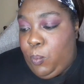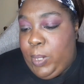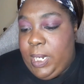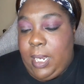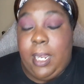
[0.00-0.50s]

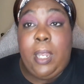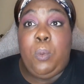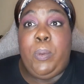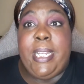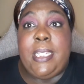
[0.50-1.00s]
when I
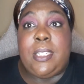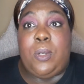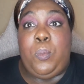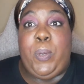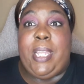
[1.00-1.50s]
went
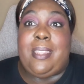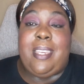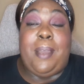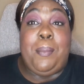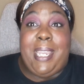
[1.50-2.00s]
with
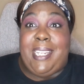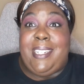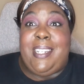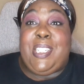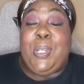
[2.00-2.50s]

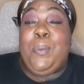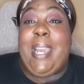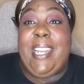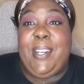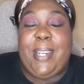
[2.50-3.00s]
Amanda to
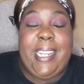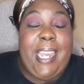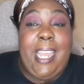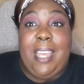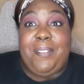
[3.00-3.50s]
White Oak, and
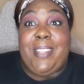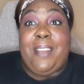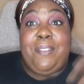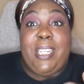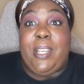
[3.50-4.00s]
I have
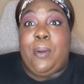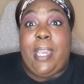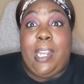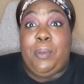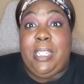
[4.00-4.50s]
that video,
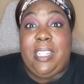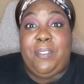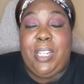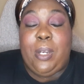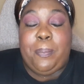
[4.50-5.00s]
and I will leave that
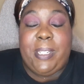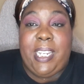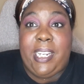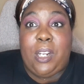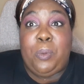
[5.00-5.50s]
video up in the
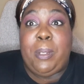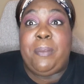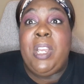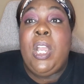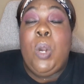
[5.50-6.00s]
icon
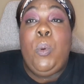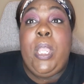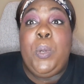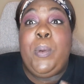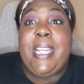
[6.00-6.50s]
above,
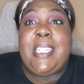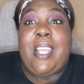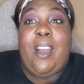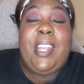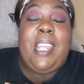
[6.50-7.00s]
we went
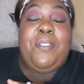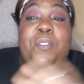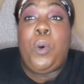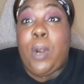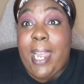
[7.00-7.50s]
on a
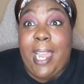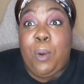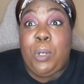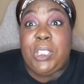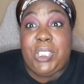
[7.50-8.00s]

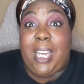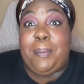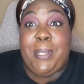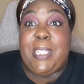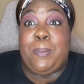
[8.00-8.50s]
4-hour
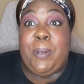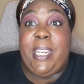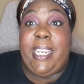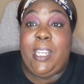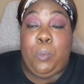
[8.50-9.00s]
shopping spree
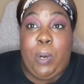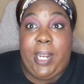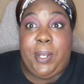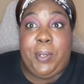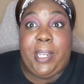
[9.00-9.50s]
in
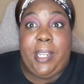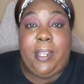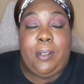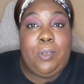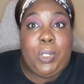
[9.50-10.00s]
White Oak
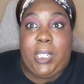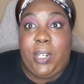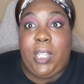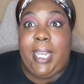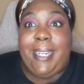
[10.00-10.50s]
in North
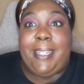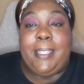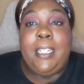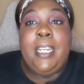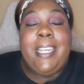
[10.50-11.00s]
Carolina.
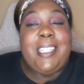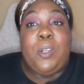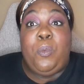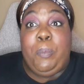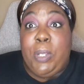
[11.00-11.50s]
It's
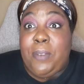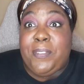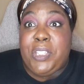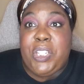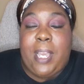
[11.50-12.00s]
a
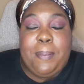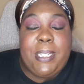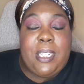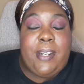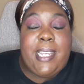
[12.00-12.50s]
beautiful shopping
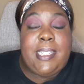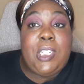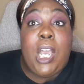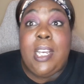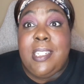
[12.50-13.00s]
center. It has
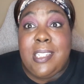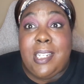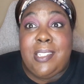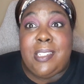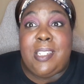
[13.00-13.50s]
tons and
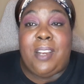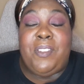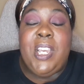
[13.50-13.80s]
tons of stuff.